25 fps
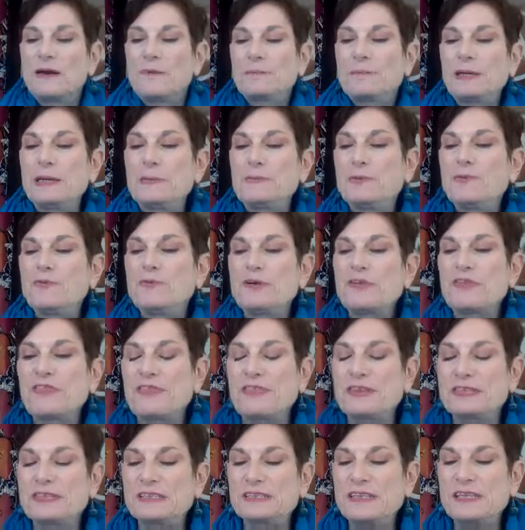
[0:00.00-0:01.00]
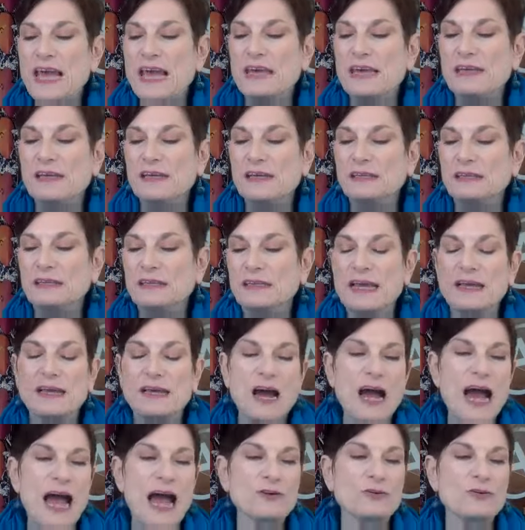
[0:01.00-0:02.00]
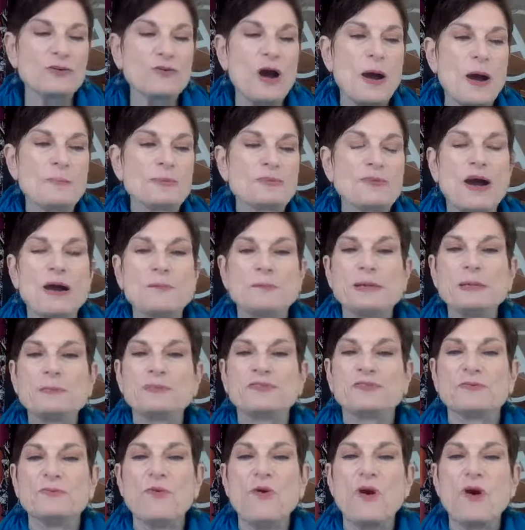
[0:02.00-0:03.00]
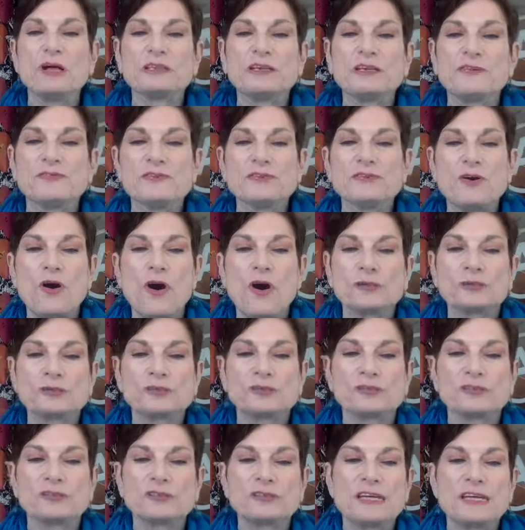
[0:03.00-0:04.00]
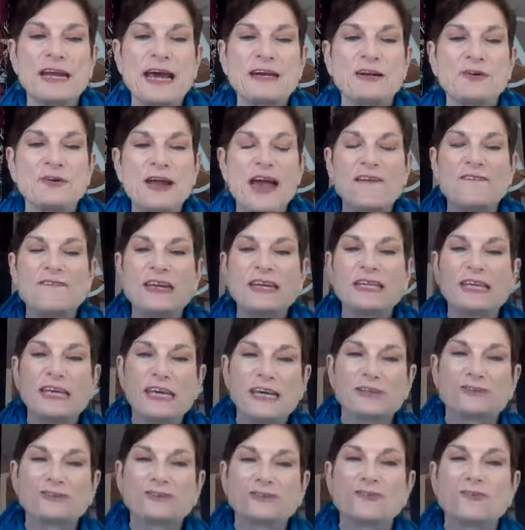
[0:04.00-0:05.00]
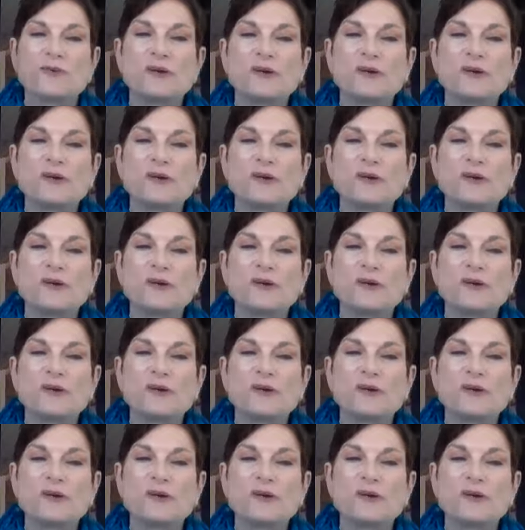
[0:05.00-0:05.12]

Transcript: people will say, like, I grew up around people from all different cultures and I don't have any issue.